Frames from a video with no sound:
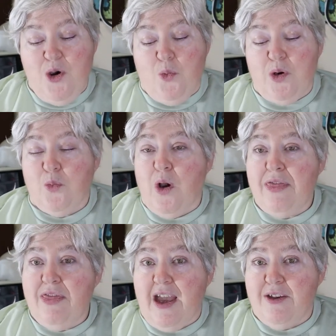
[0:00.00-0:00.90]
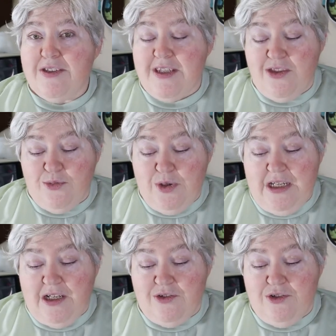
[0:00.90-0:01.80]
when
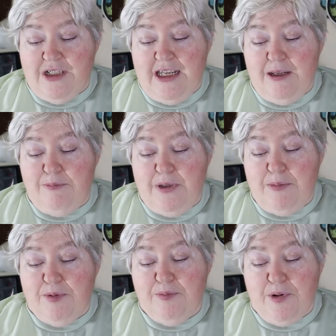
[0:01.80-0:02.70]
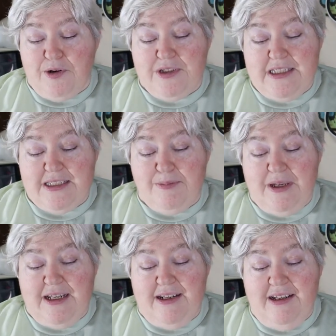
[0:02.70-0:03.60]
1,308 people
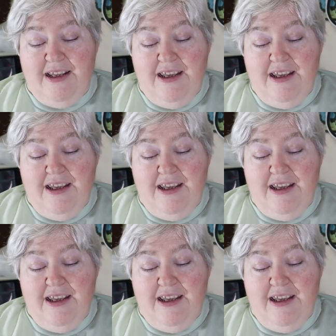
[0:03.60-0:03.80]
participated